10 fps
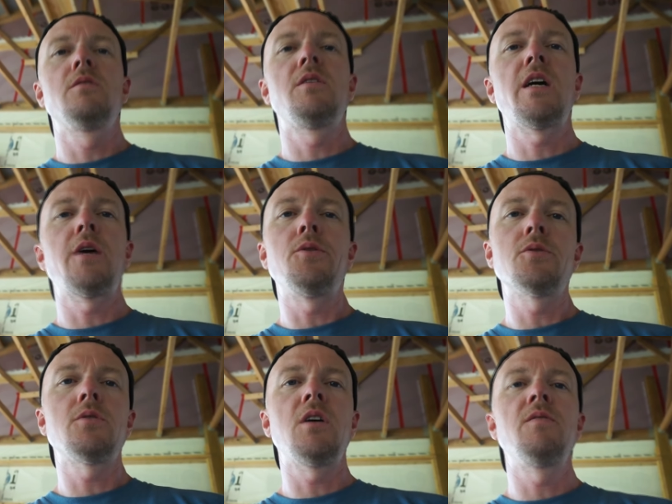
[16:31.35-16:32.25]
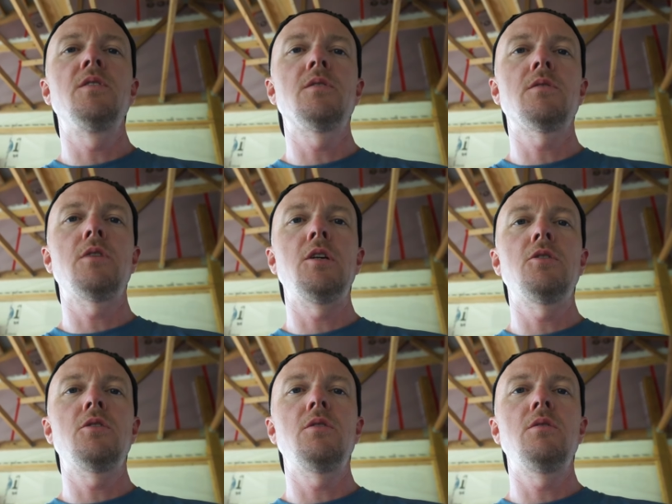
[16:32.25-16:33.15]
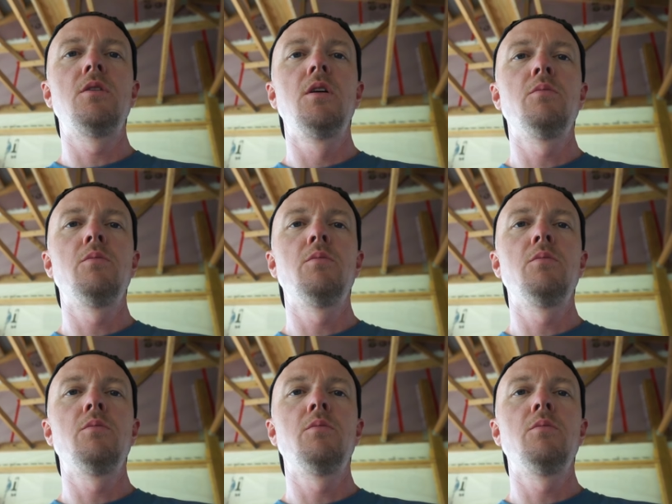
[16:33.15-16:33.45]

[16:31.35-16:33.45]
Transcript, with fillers: of the house will have insulation